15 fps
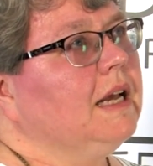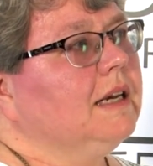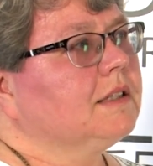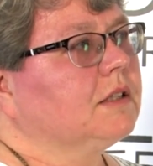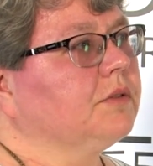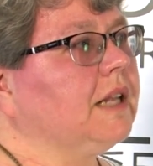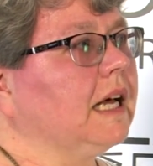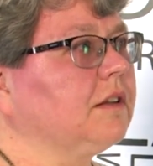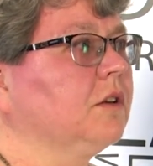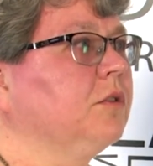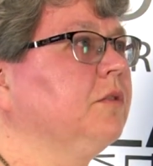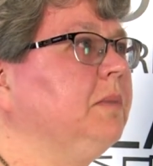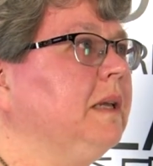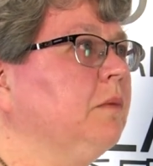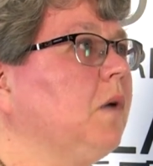So that
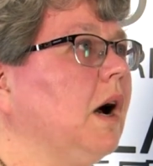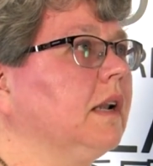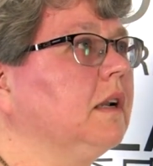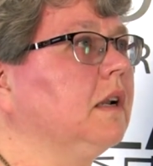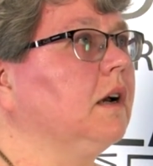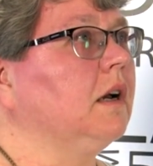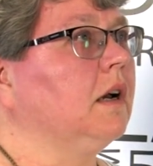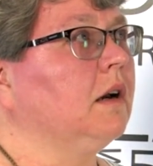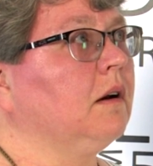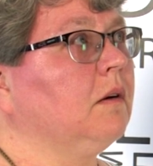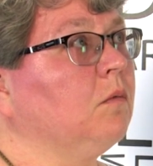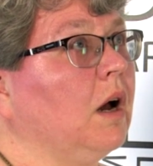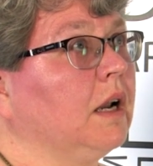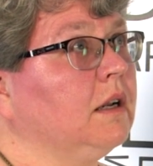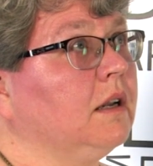could be
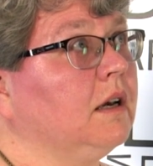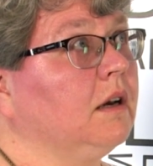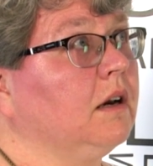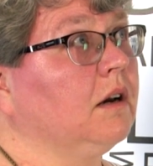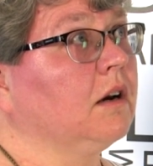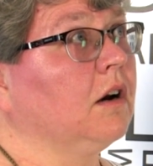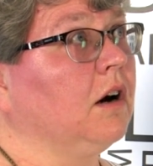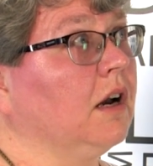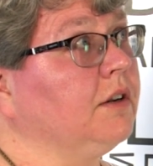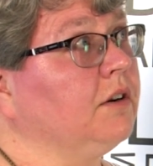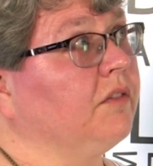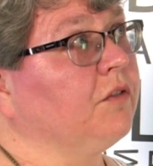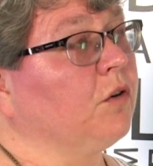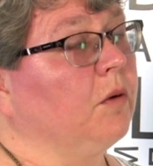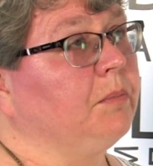one kind
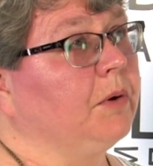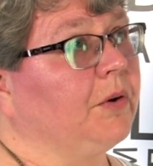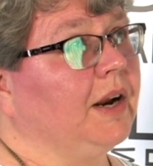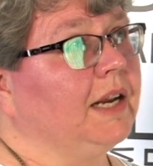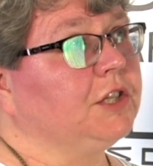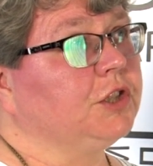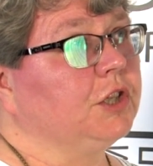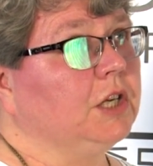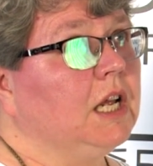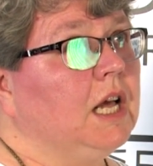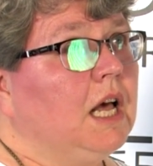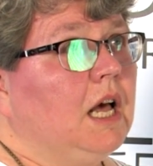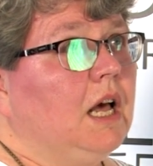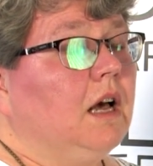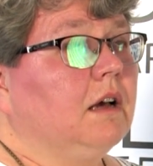of cooperation.
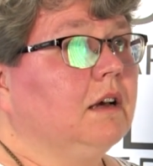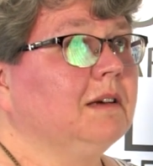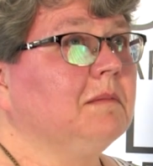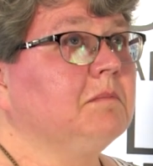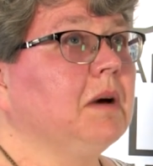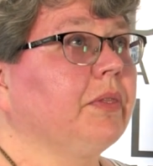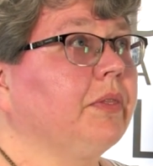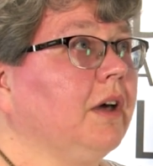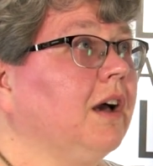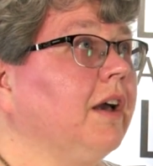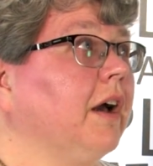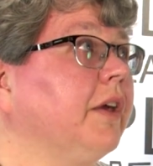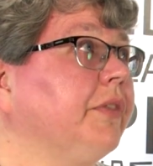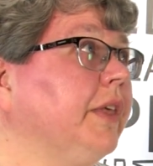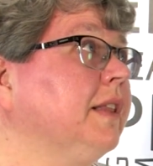But
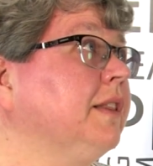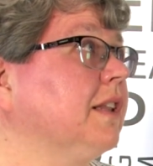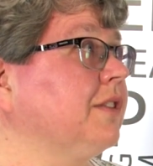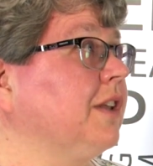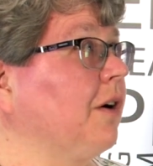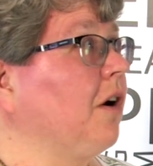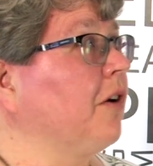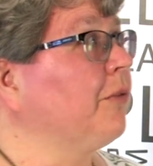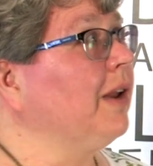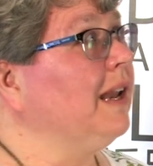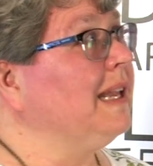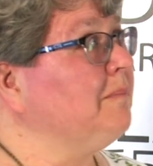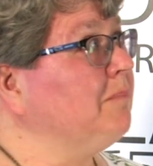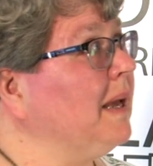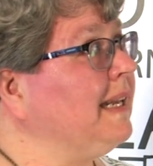I think that there are
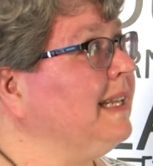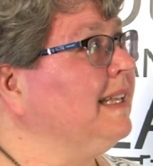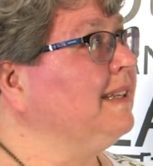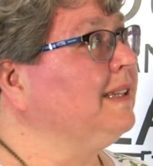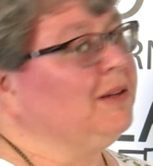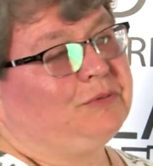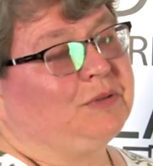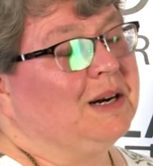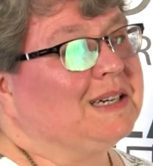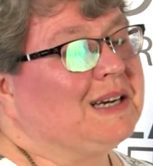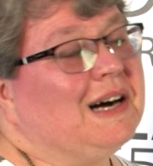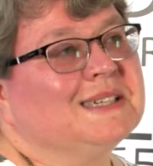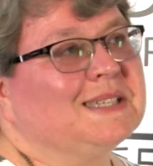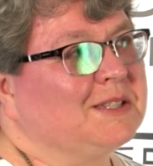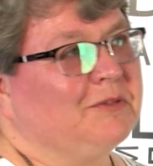really many different
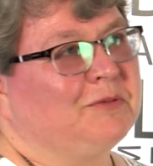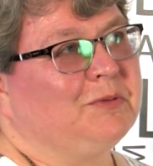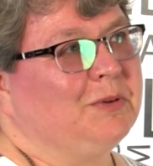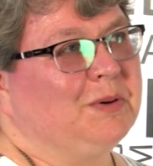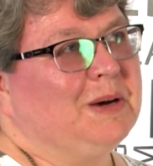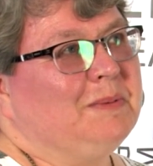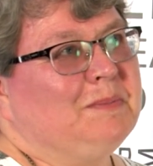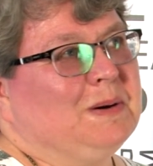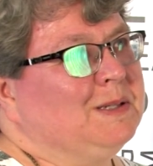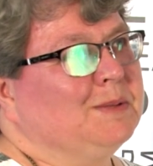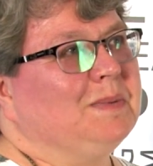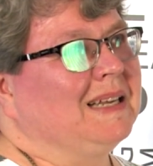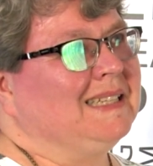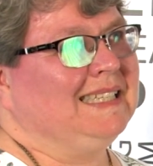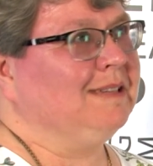kinds of
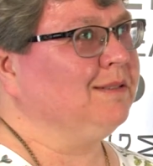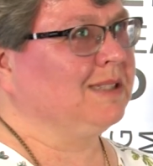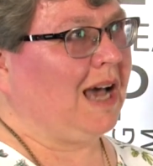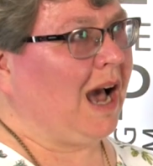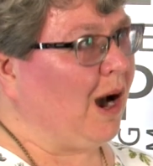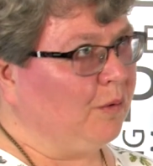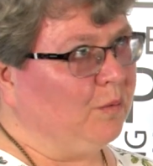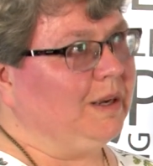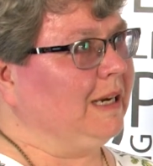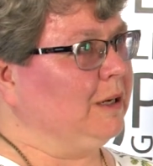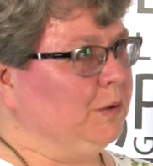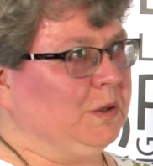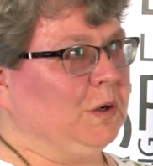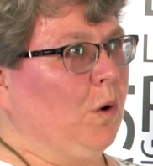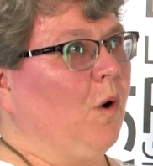perspectives how we
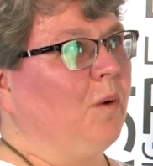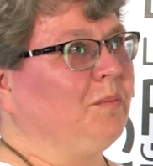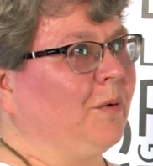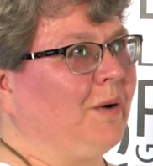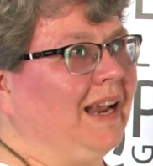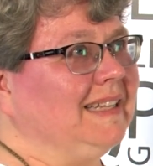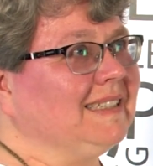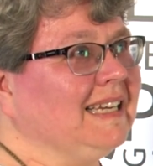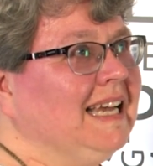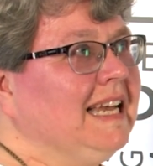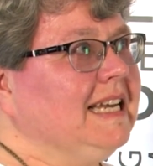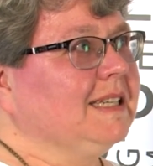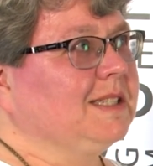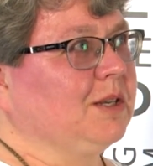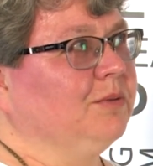could cooperate.
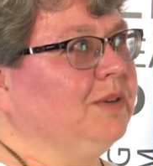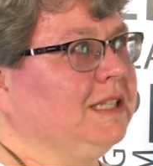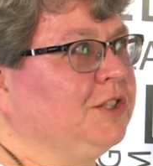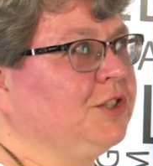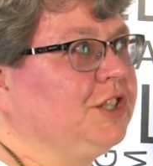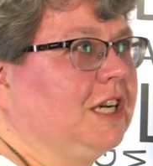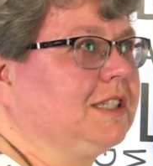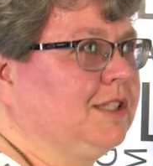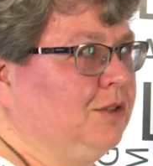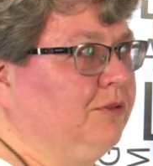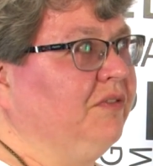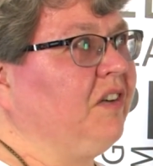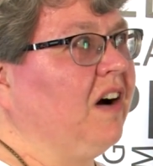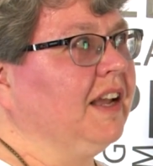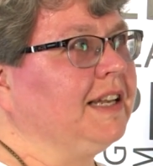So it's just to
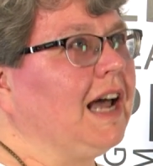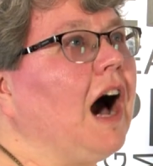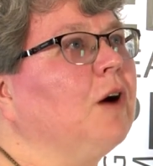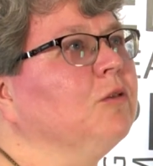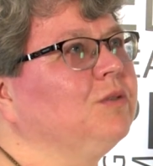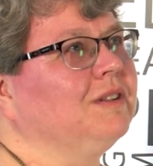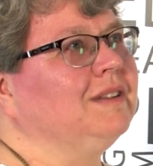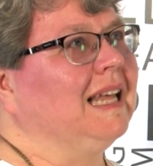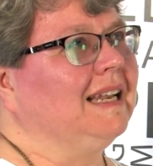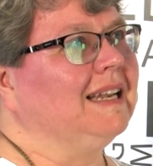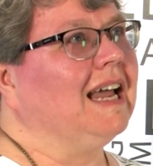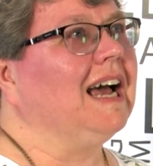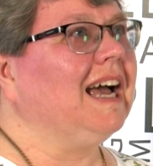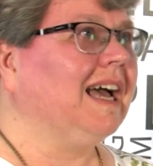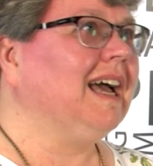find out
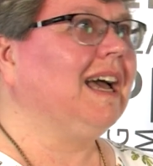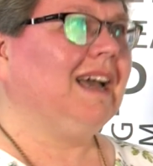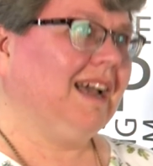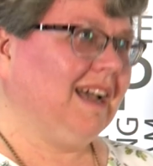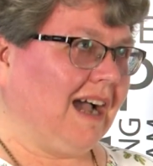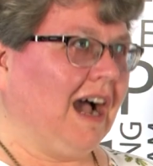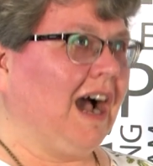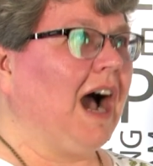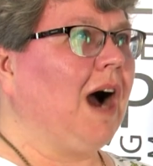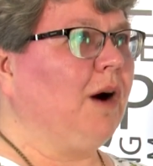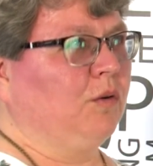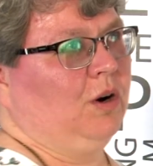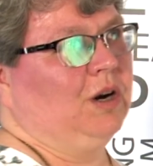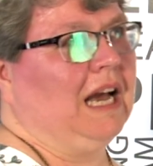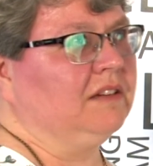then
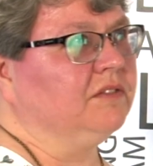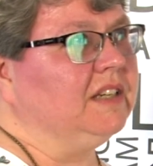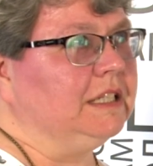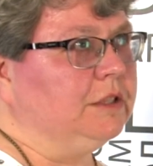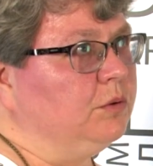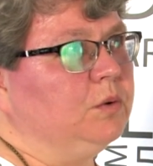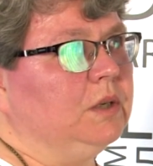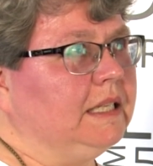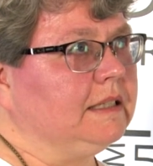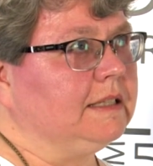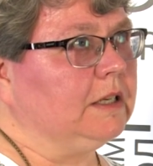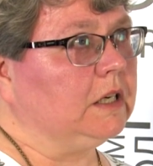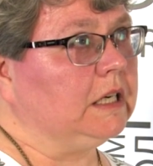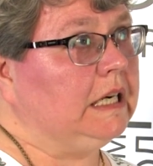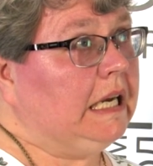how can we do it,
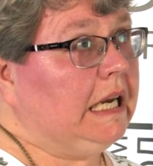no?